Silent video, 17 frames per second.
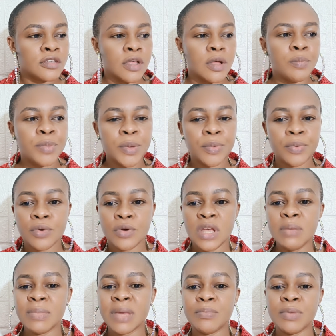Some
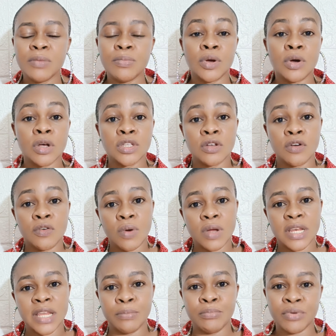people, it may be because of
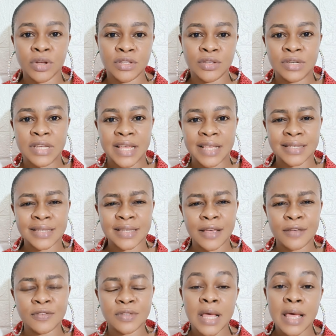what they brought to
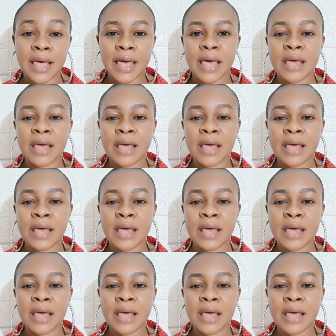themselves,